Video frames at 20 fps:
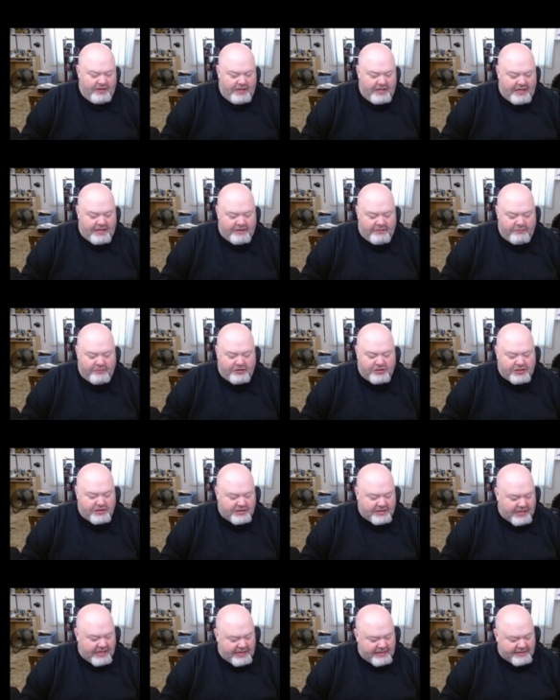and which is
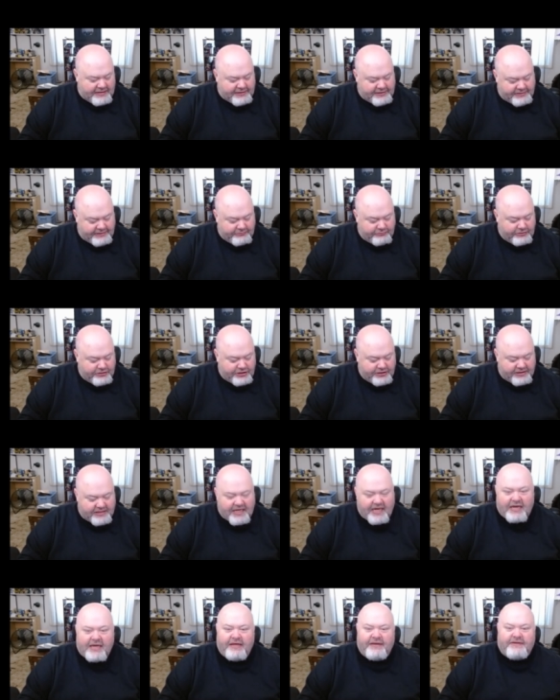kind of which is
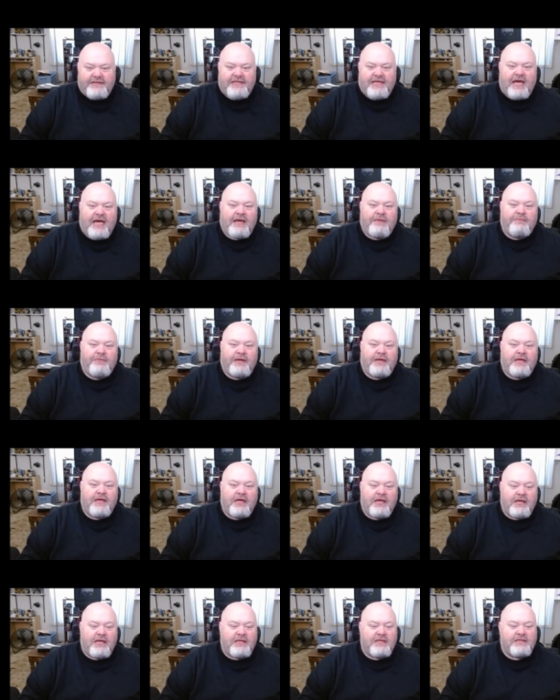kind of sad
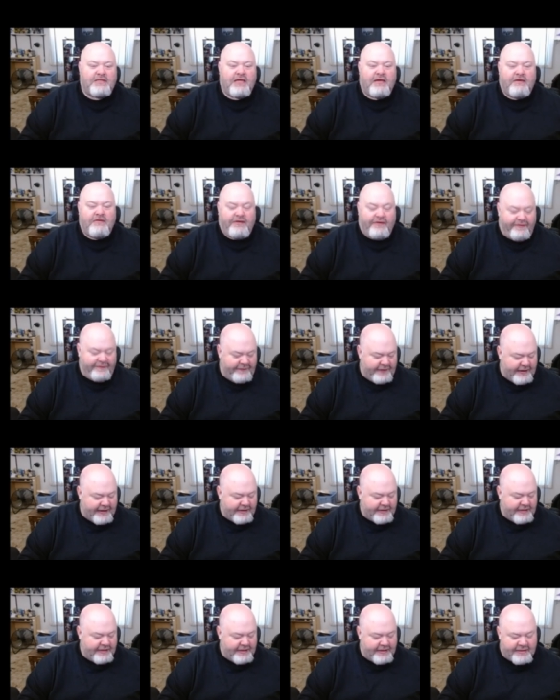because of the
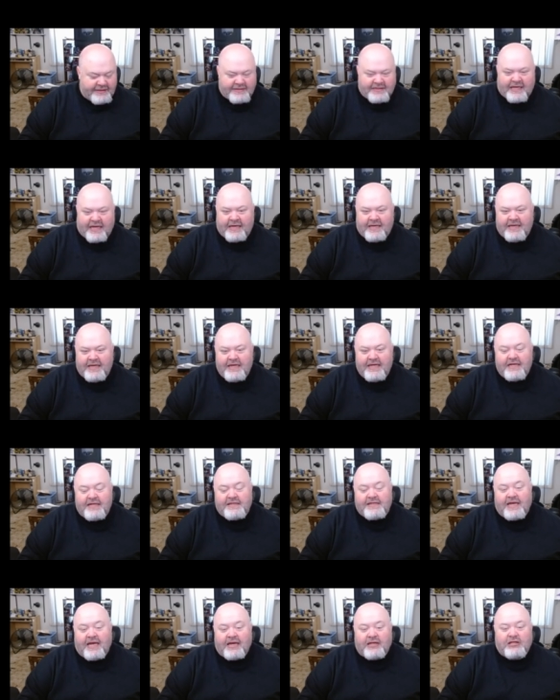fact is that it
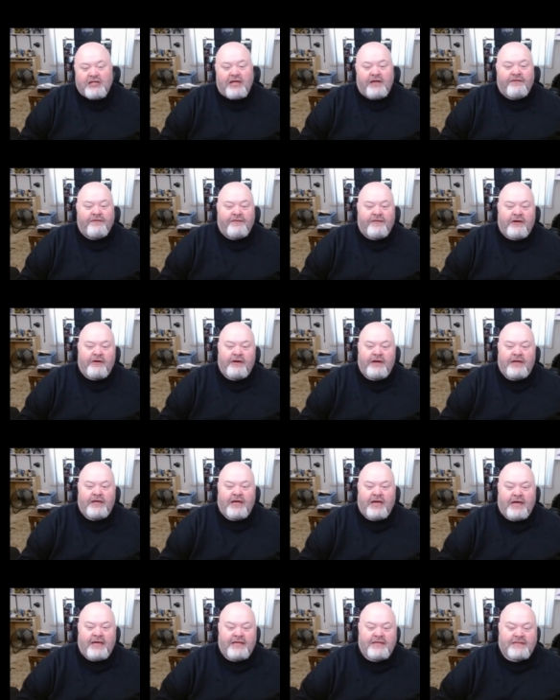is actually a very
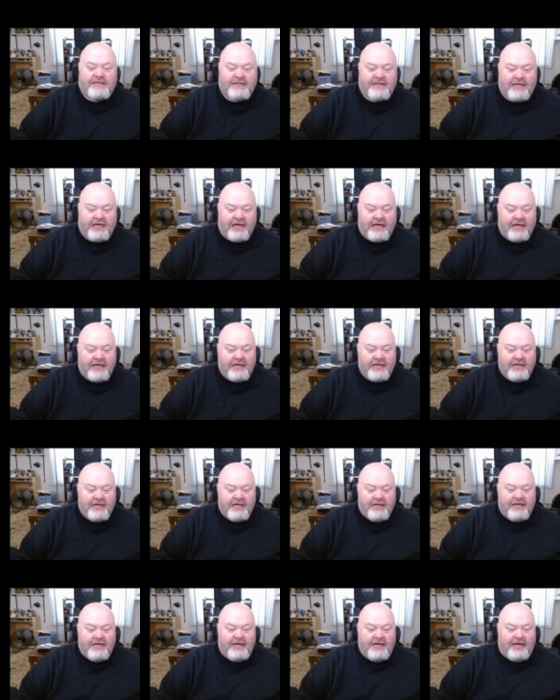nice uh,
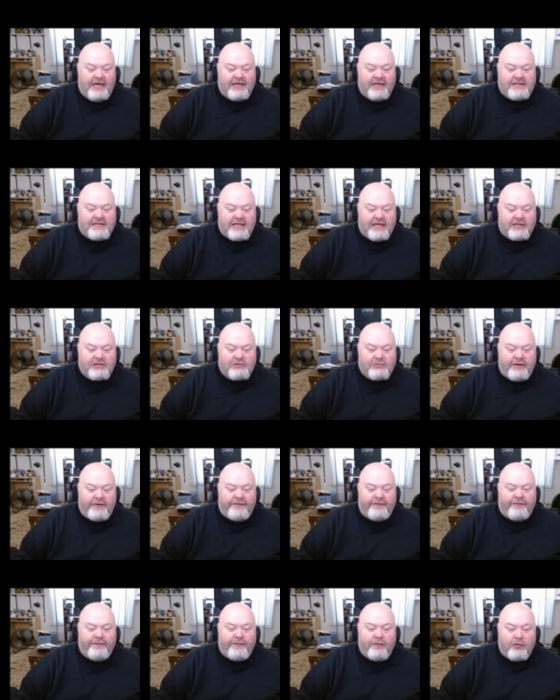accessory
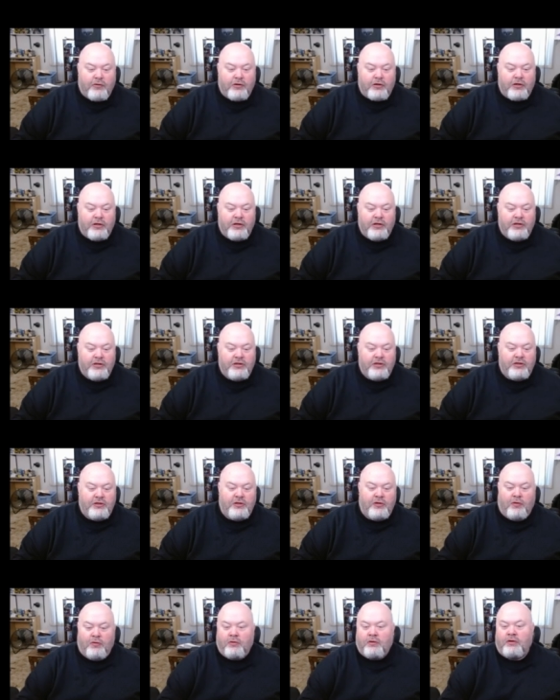for
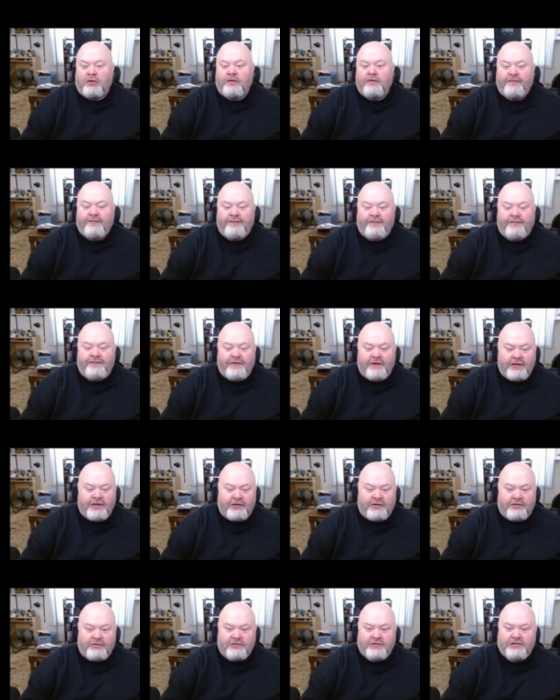your
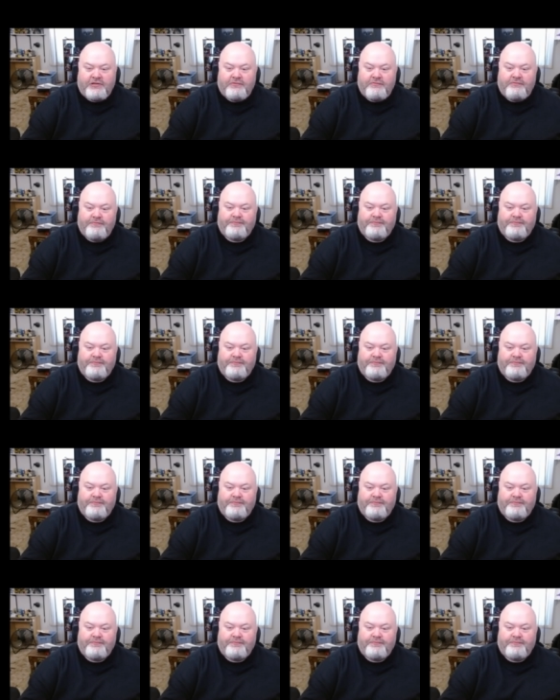figures.